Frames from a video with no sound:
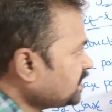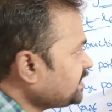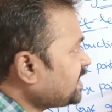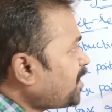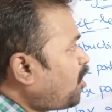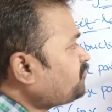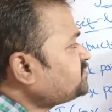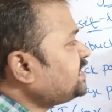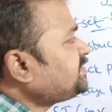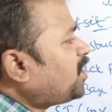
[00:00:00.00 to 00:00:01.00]
an
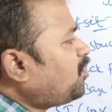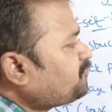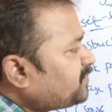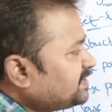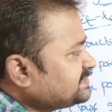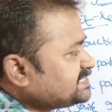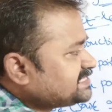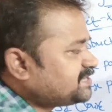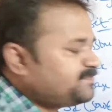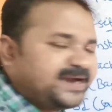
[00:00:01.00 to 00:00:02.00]
offset of the
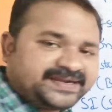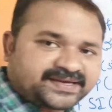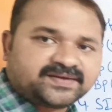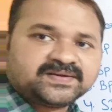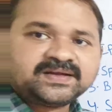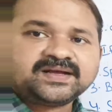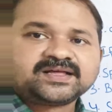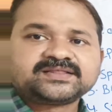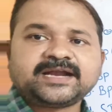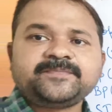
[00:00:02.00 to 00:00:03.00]
segment.
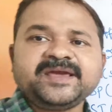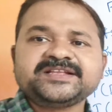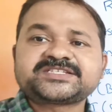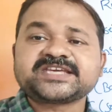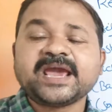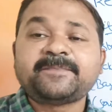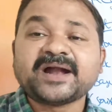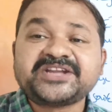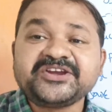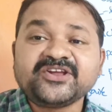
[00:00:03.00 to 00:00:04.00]
That means a
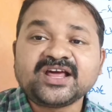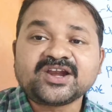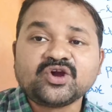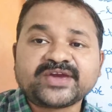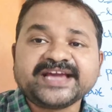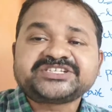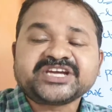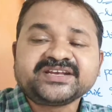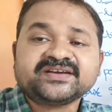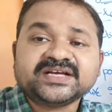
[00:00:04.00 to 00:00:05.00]
particular
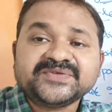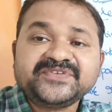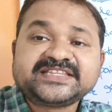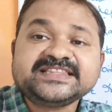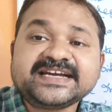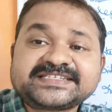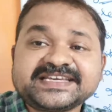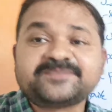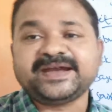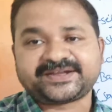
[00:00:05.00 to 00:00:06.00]
location within that
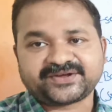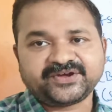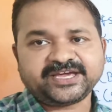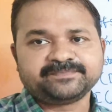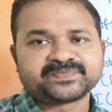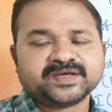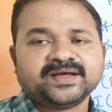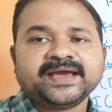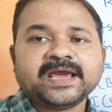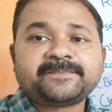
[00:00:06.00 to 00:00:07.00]
segment. Okay,
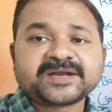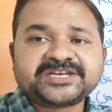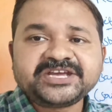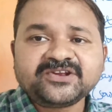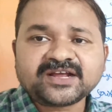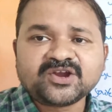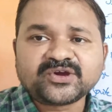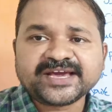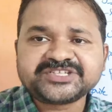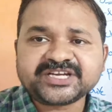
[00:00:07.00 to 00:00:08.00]
a particular
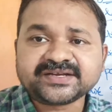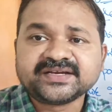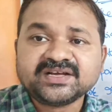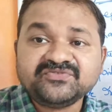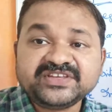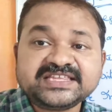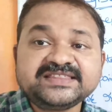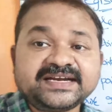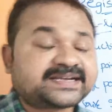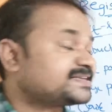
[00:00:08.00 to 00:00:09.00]
location within that